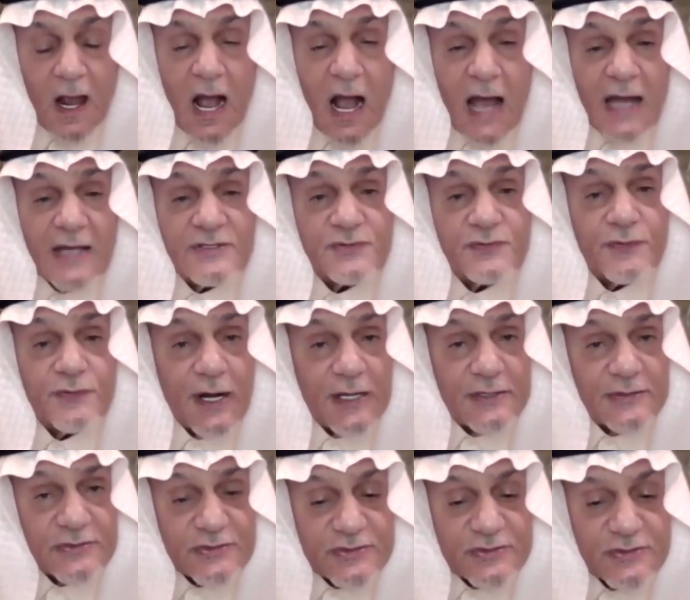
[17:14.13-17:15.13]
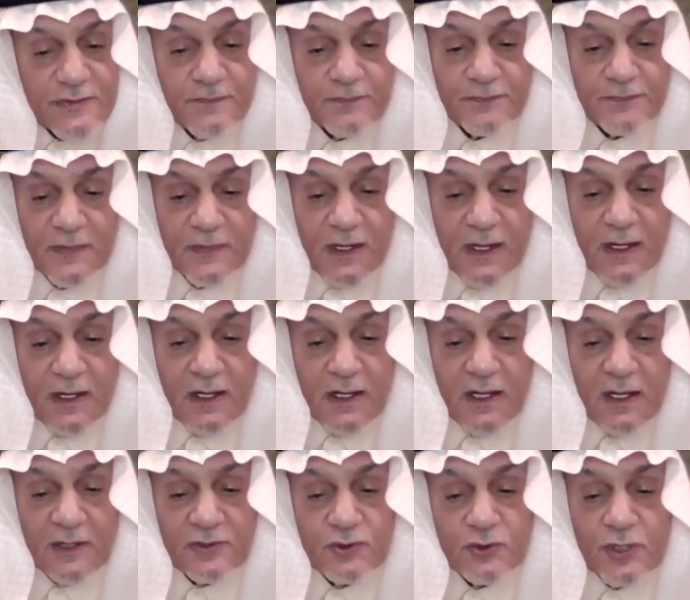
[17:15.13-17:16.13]
As friends,
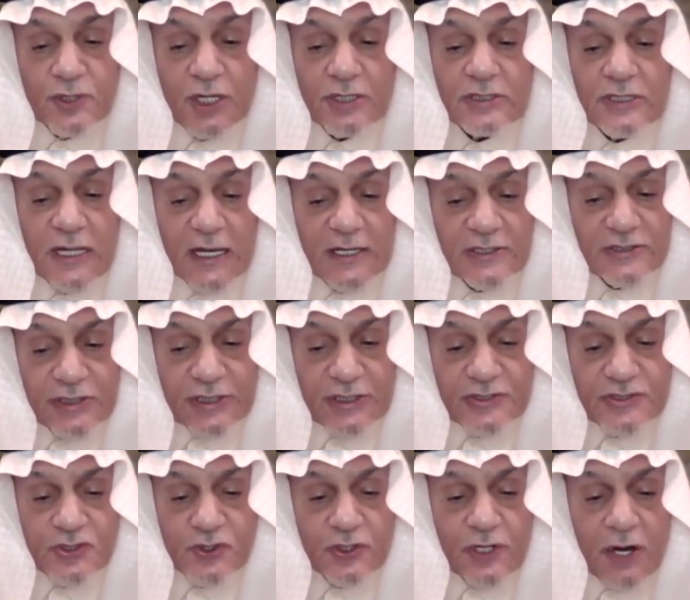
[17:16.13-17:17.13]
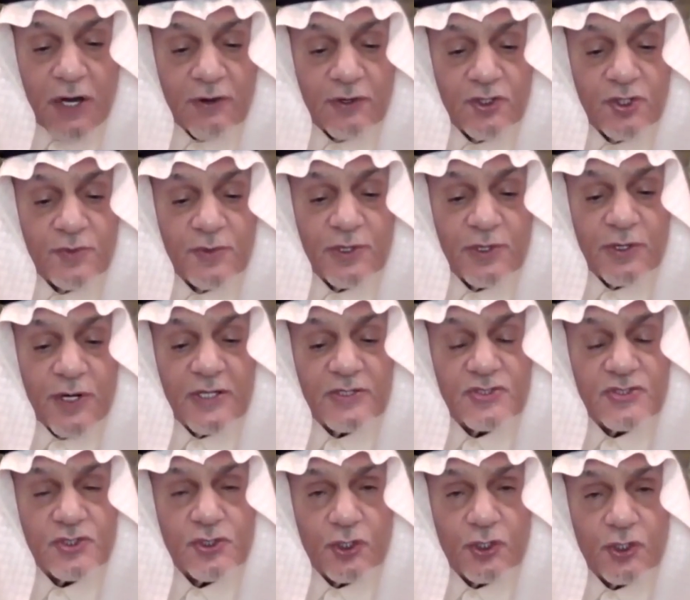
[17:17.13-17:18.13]
do not lecture us on our human rights
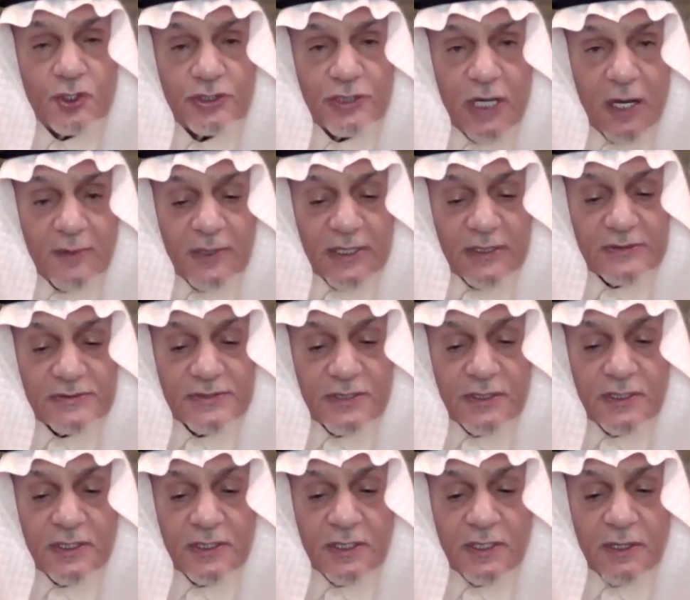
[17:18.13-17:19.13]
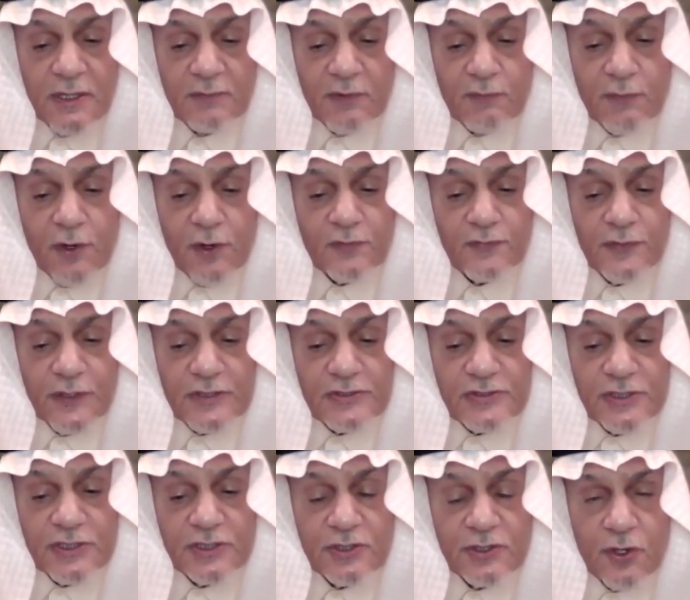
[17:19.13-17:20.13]
shortcomings before
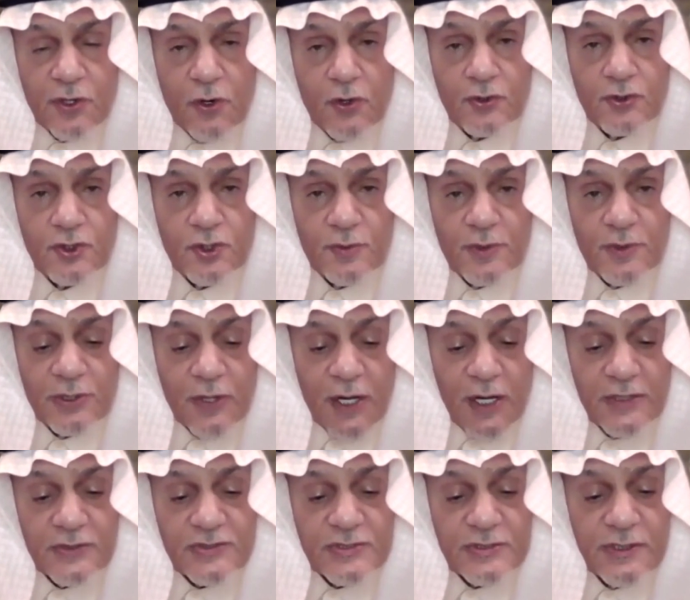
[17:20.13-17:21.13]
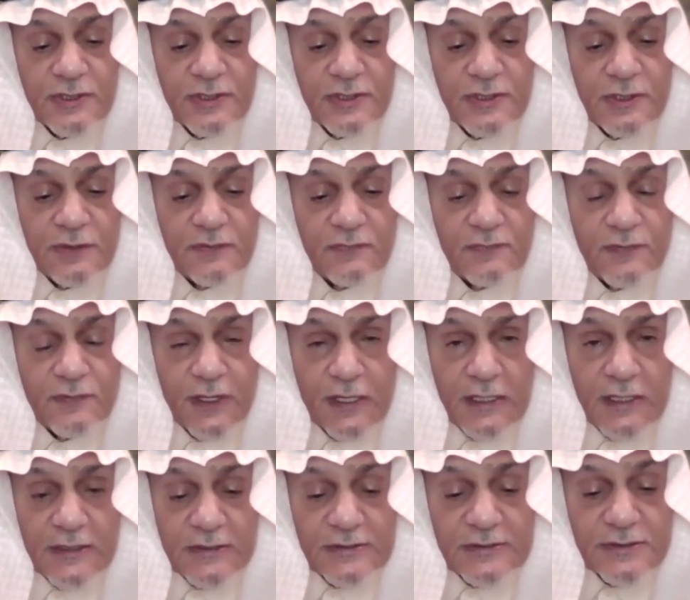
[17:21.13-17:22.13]
fixing your own human rights
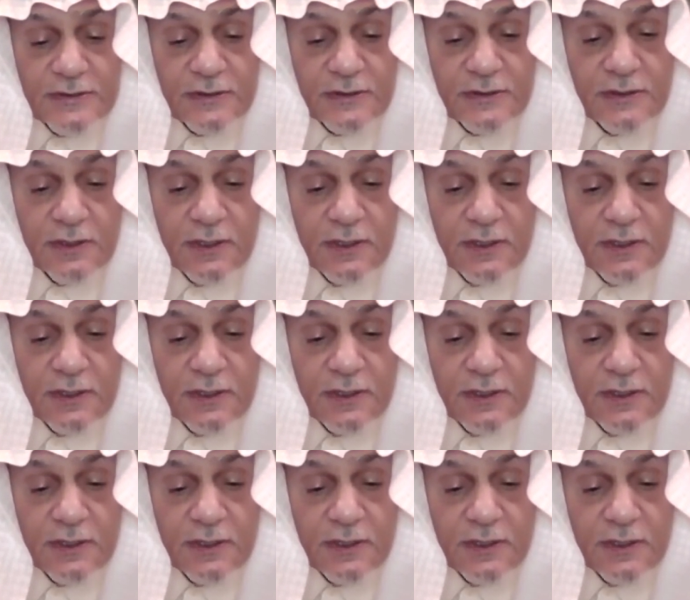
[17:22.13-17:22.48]
failings.